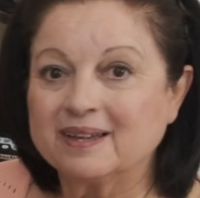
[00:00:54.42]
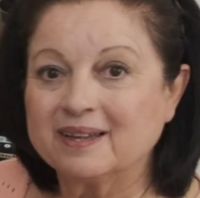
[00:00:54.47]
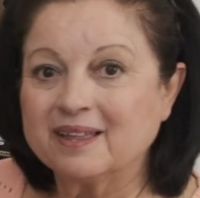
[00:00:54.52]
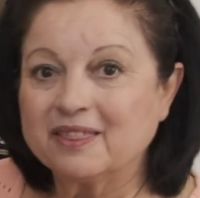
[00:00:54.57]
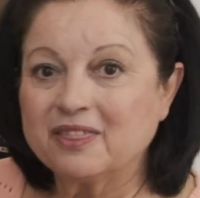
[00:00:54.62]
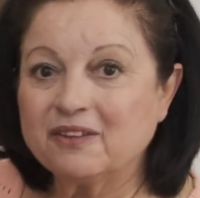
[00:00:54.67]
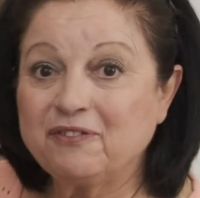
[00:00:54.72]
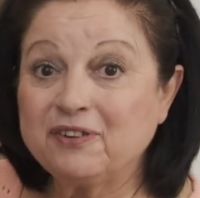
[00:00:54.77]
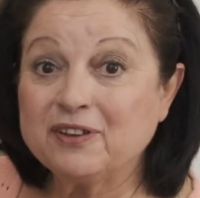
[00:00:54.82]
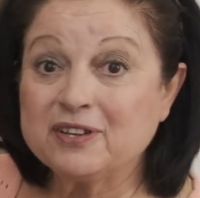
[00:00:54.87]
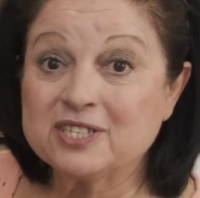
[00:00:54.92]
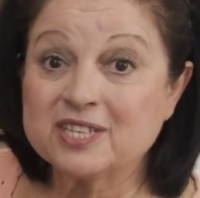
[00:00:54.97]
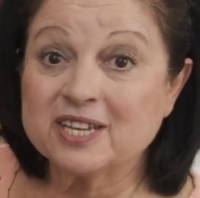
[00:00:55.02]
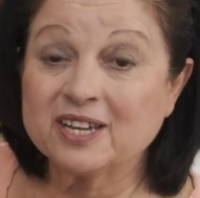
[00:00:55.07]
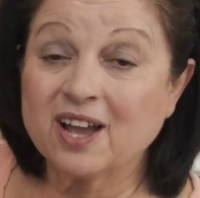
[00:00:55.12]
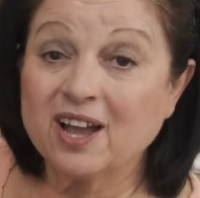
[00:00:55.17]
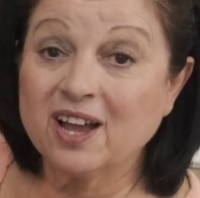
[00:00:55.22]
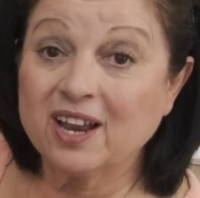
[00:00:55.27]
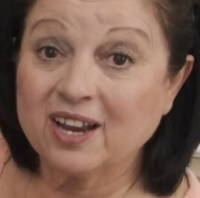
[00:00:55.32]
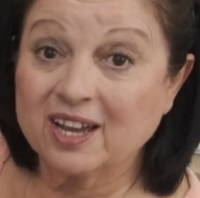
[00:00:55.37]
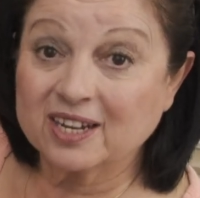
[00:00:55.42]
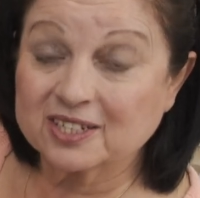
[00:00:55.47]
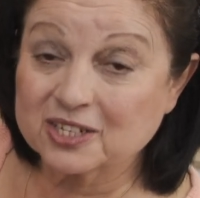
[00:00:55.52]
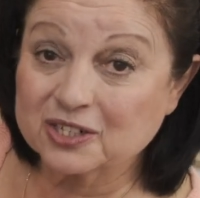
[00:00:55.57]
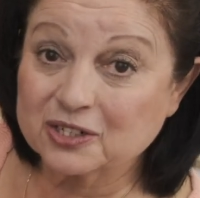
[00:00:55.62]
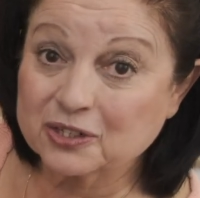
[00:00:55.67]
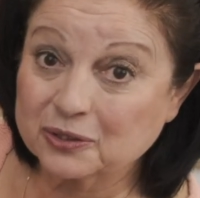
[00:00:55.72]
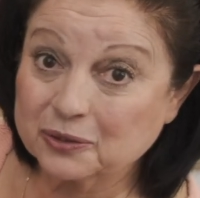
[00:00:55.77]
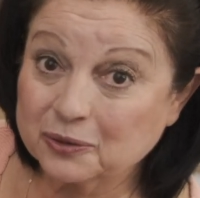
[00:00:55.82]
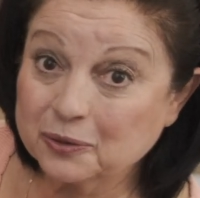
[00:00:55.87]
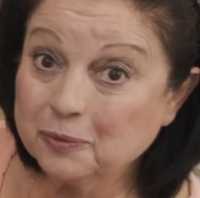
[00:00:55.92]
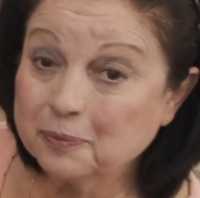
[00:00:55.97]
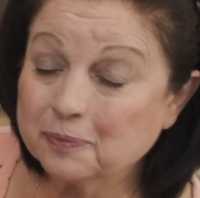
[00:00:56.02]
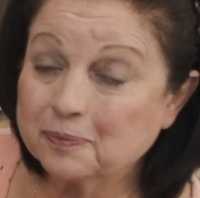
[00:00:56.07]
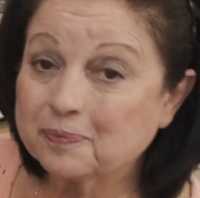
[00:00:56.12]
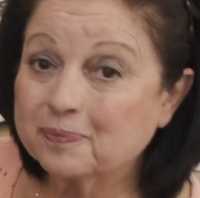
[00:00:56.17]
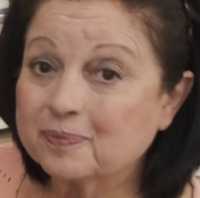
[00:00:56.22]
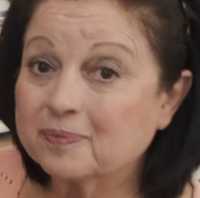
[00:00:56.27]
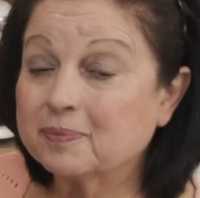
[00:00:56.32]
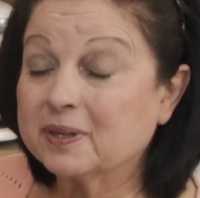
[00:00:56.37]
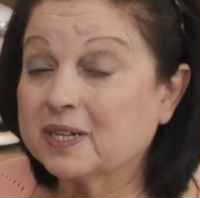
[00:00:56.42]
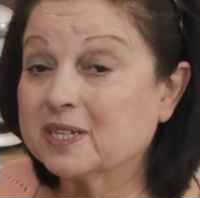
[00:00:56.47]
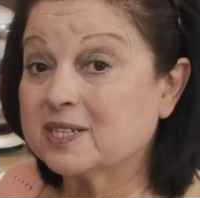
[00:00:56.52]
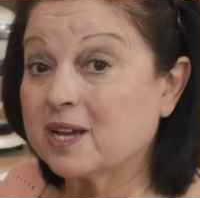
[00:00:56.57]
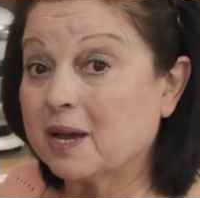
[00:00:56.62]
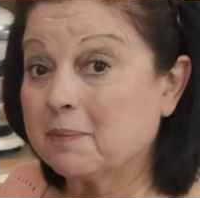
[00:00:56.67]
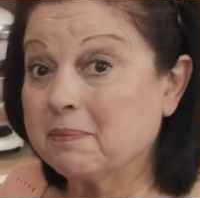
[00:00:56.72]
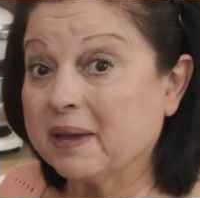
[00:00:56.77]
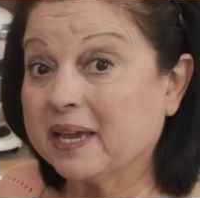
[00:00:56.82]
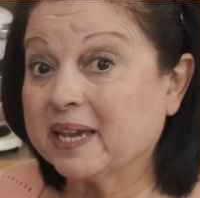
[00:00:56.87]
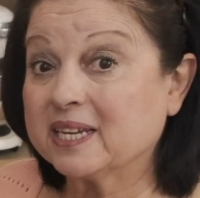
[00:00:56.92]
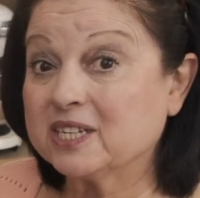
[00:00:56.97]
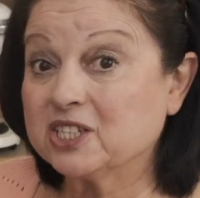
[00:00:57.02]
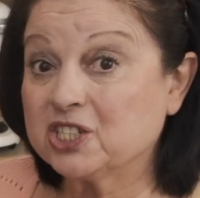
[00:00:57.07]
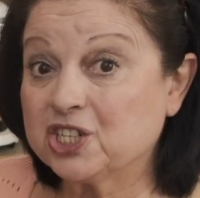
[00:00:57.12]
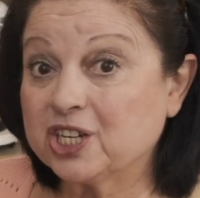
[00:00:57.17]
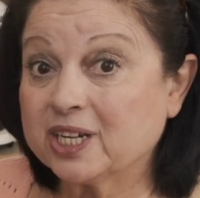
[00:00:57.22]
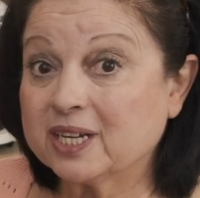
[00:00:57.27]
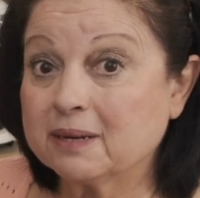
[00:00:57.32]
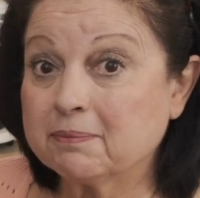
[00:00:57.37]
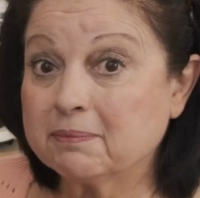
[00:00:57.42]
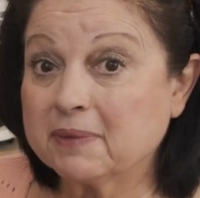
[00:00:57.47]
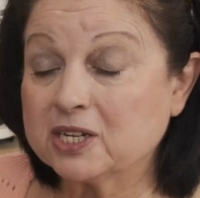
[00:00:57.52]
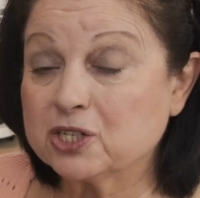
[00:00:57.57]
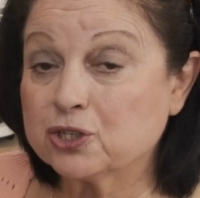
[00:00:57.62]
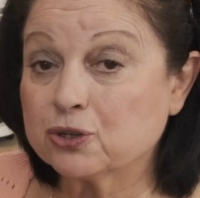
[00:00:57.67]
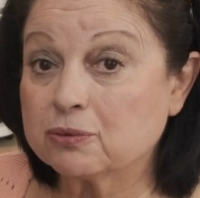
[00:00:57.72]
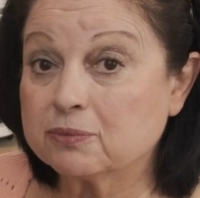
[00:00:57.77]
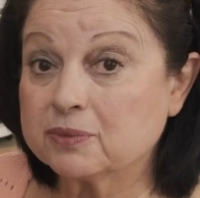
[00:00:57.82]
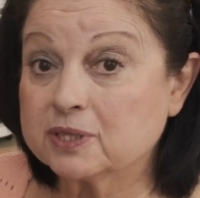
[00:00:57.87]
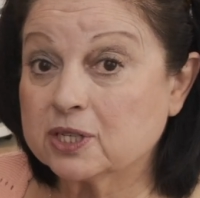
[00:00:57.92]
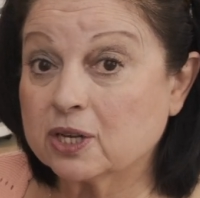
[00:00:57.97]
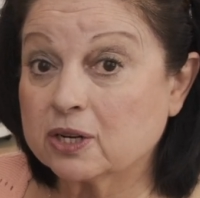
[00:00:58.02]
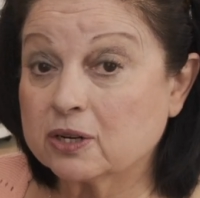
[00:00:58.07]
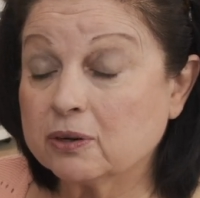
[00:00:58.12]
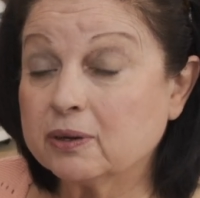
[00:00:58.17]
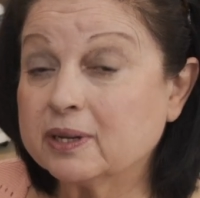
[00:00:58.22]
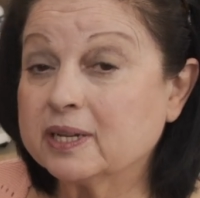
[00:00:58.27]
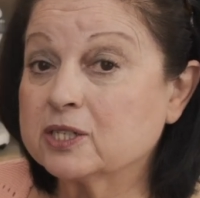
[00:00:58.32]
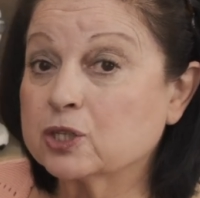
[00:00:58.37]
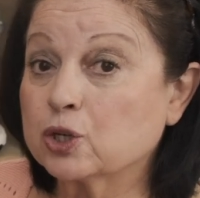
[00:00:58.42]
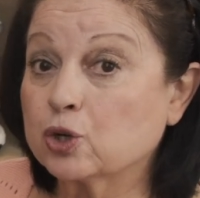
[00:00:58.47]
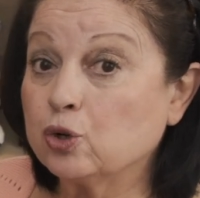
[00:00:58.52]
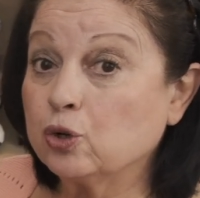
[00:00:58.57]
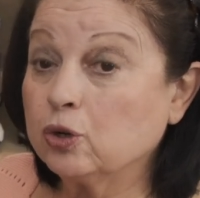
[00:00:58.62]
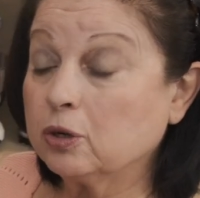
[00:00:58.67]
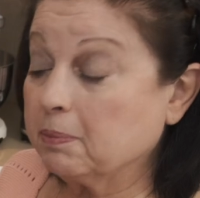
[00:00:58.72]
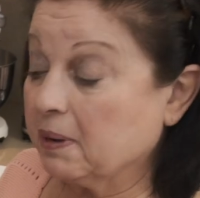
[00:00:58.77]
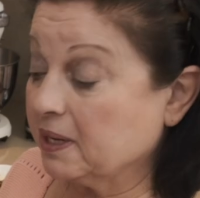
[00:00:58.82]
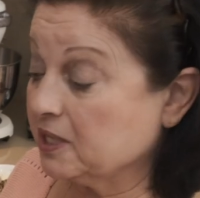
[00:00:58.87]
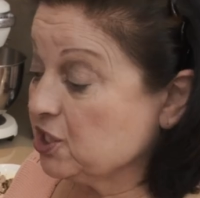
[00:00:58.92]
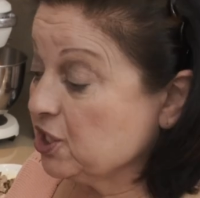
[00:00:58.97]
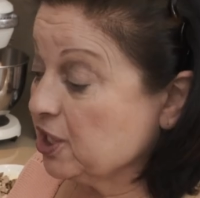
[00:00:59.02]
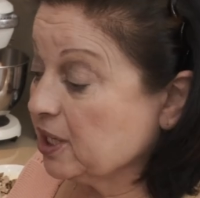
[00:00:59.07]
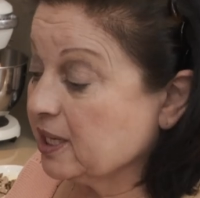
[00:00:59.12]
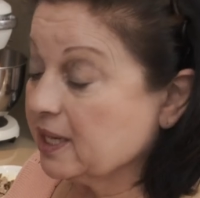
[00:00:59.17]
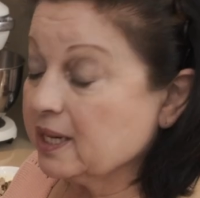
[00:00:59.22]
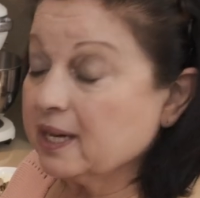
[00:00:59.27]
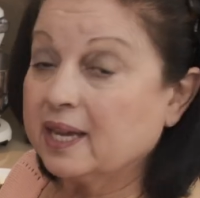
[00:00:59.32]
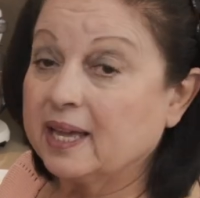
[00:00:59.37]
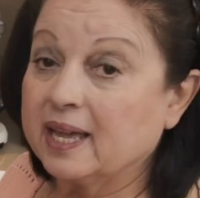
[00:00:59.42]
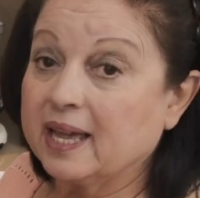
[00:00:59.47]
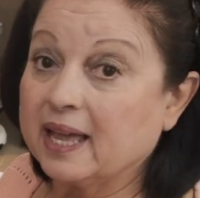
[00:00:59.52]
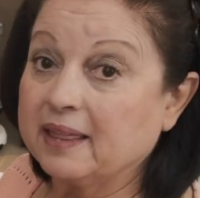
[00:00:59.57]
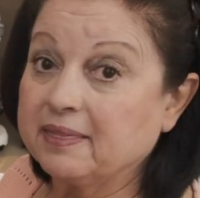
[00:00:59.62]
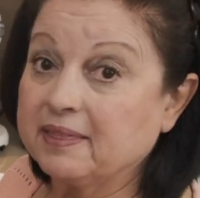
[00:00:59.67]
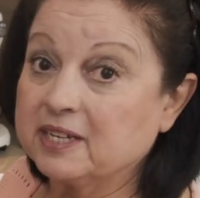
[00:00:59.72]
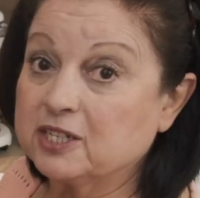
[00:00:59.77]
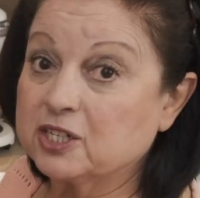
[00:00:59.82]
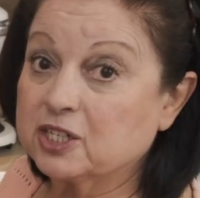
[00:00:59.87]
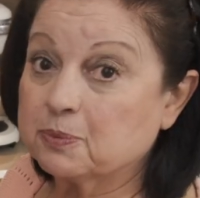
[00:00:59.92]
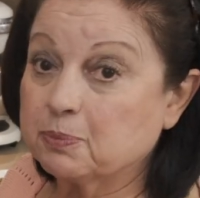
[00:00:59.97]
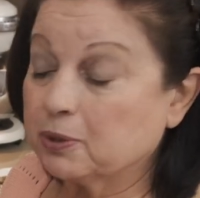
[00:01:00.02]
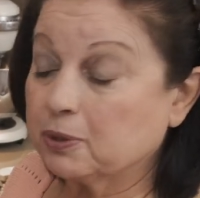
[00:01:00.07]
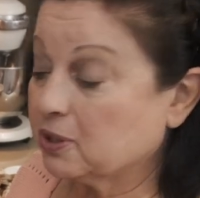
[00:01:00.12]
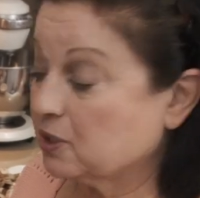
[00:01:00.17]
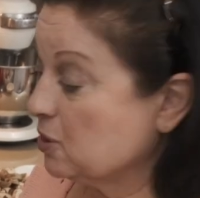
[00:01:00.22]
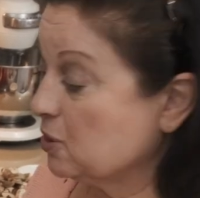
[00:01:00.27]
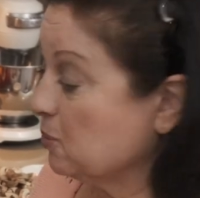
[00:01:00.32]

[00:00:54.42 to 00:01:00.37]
The first thing I like to do, because I'm making chicken and mushroom risotto, is cook my chicken and then just put it to